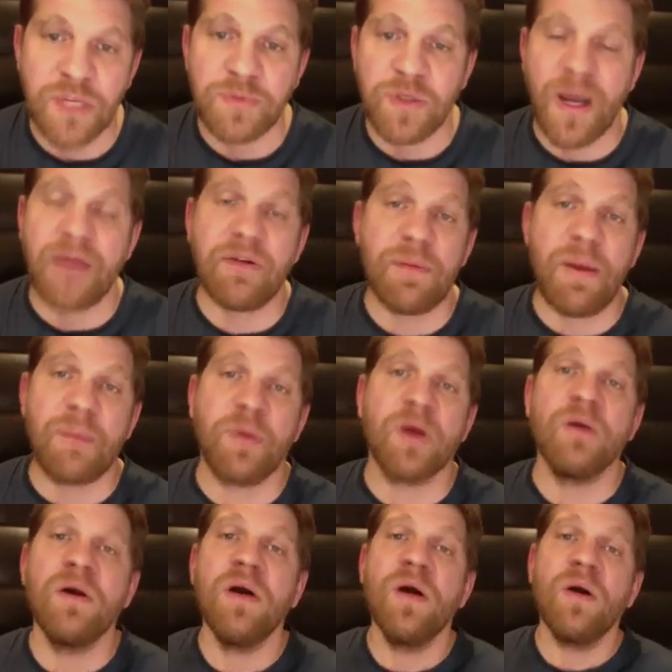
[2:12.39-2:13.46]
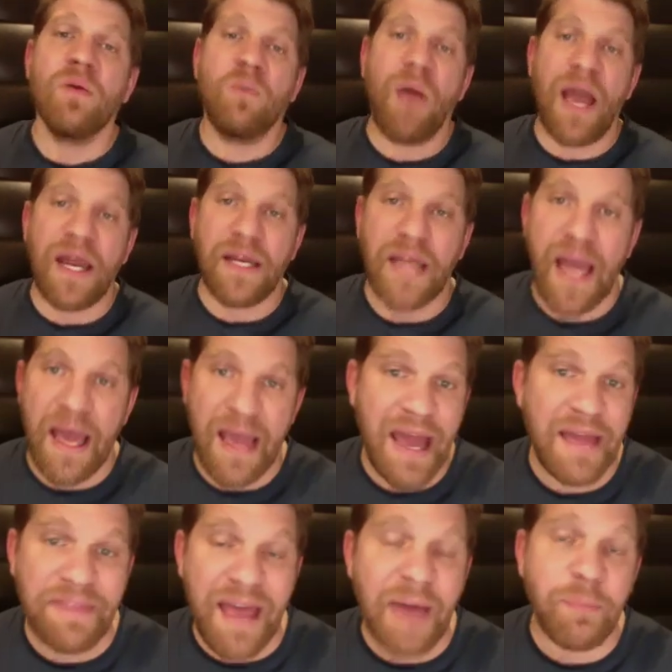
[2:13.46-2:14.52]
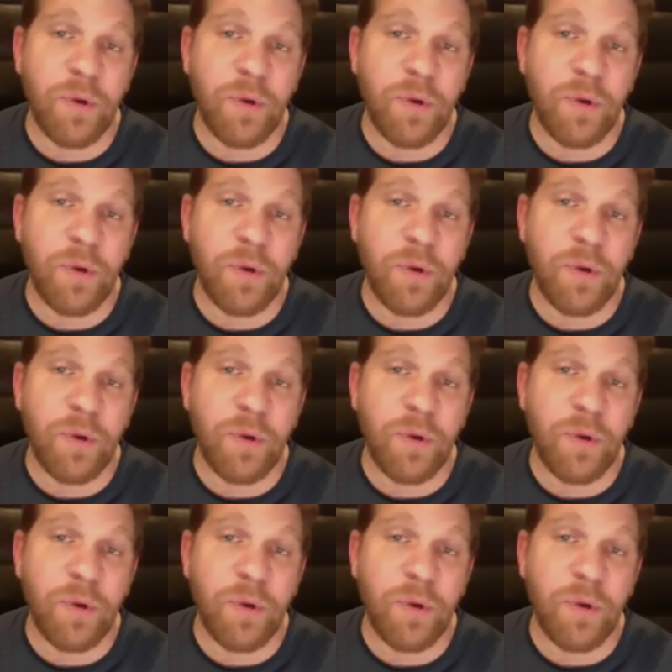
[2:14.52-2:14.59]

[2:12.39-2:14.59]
So I remember when at that